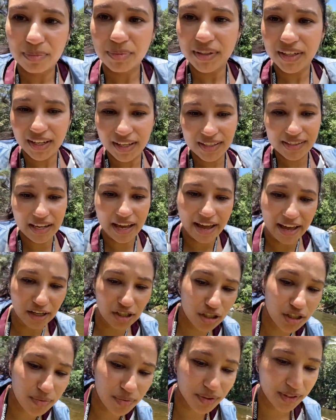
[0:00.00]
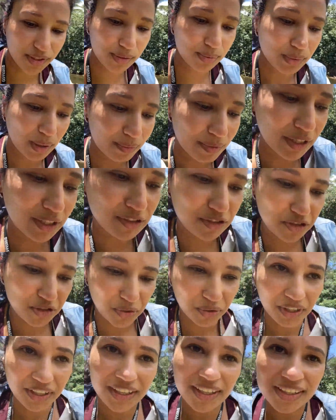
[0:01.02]
it is i actually want to swim and
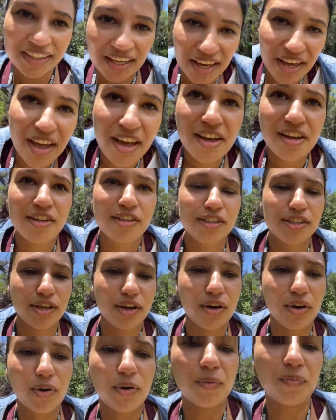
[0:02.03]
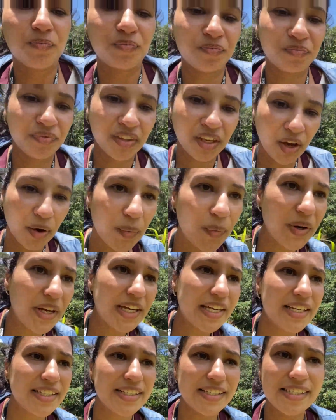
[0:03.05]
enjoy it so
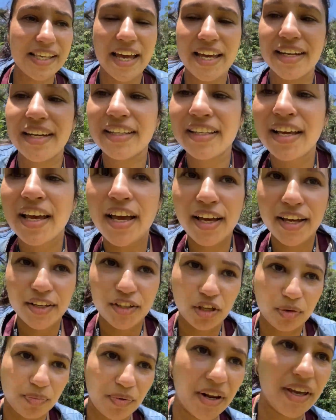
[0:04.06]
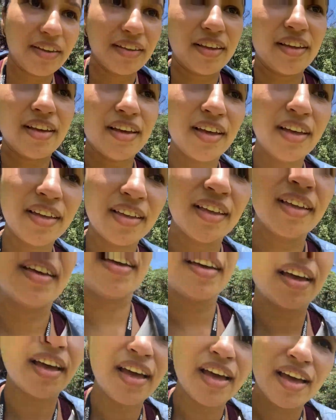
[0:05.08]
we decided to bring
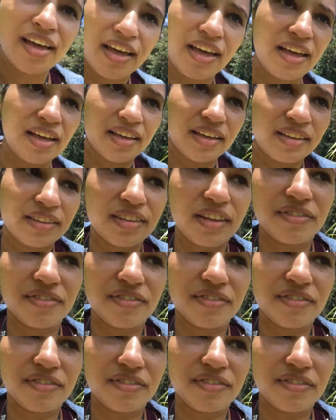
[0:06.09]
the